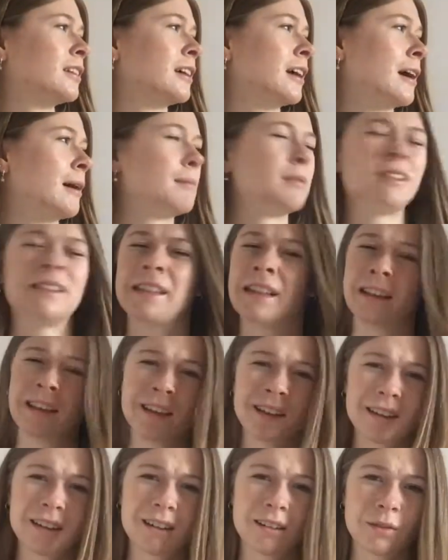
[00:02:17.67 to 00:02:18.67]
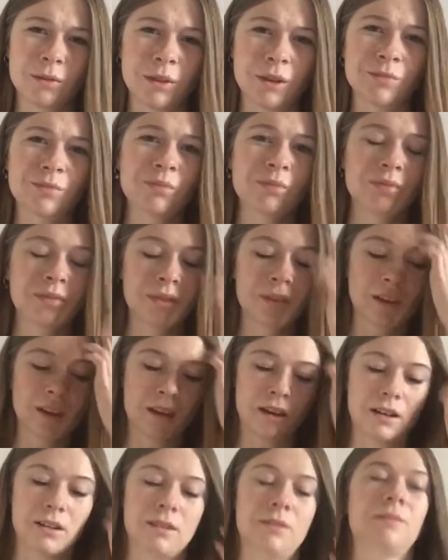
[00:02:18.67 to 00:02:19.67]
Amazink one.
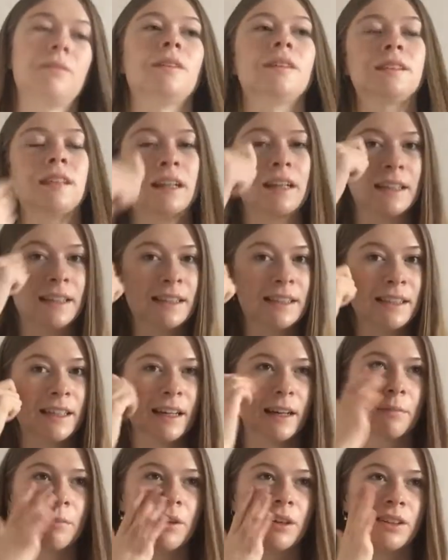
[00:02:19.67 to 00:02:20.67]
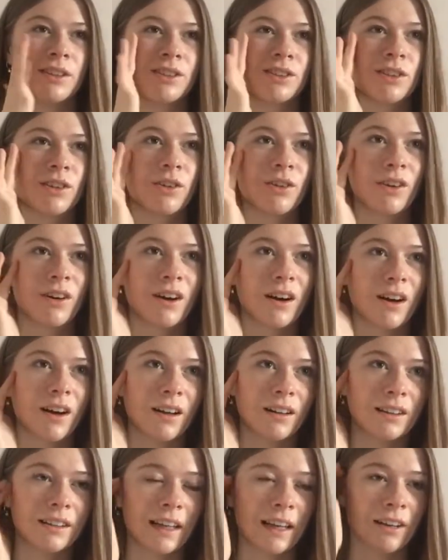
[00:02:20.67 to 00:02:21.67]
It's like a stick, but it's so
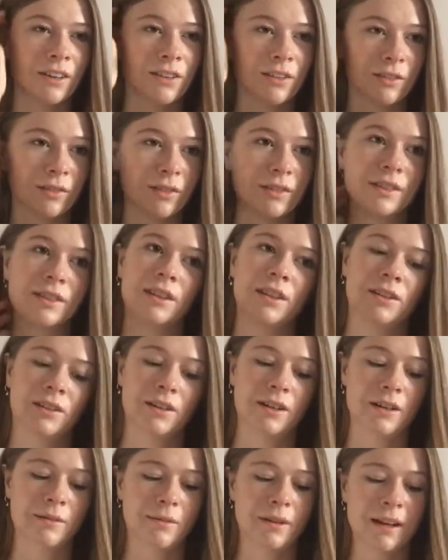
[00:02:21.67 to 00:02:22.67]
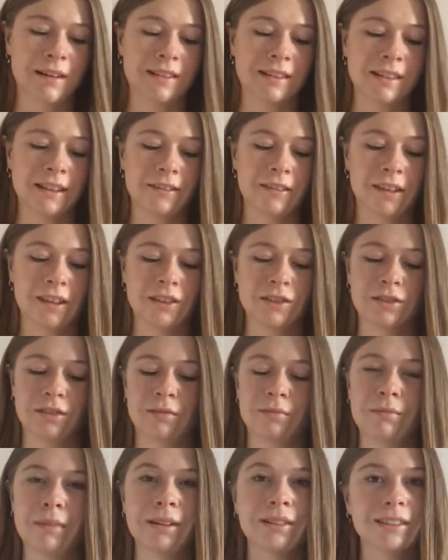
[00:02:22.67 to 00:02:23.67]
hard to get on. So I had to see if I can sort
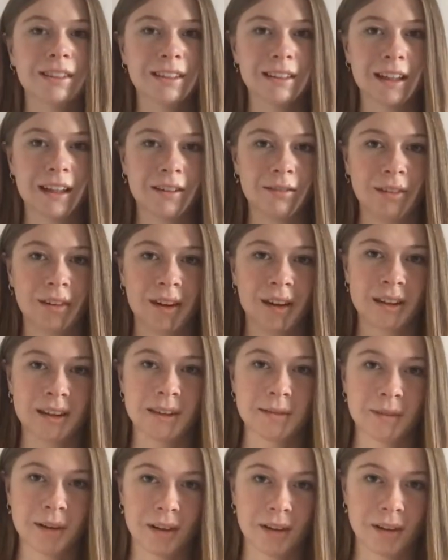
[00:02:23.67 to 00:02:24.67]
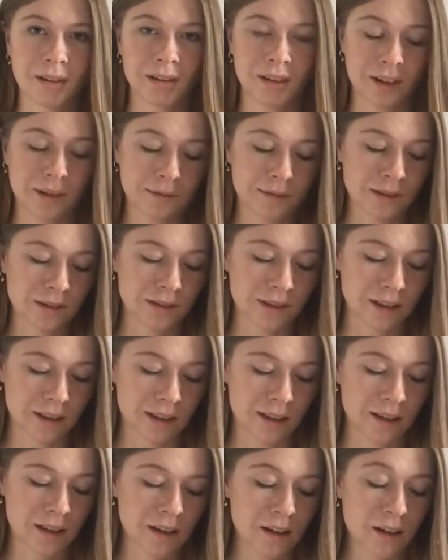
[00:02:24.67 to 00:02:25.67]
of melt it down with like some other creams or
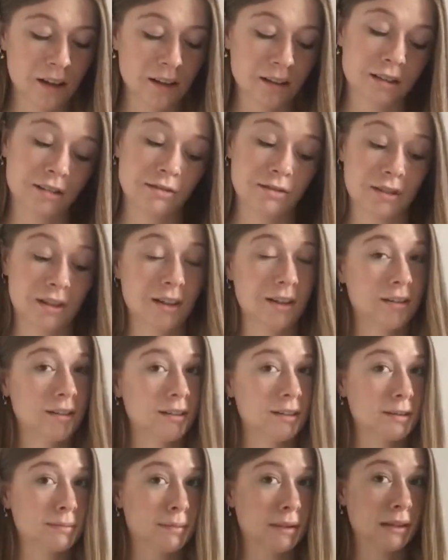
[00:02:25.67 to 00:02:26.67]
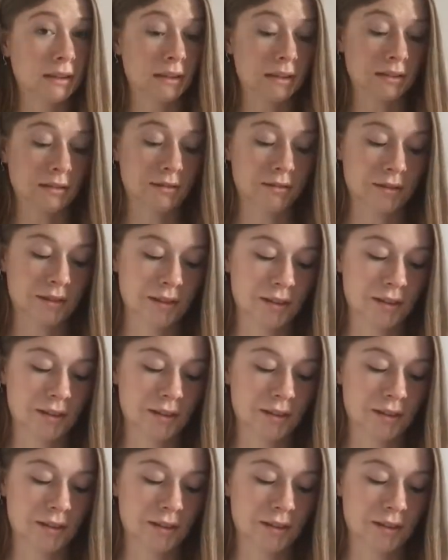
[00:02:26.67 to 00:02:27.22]
something, because it's kind of expensive.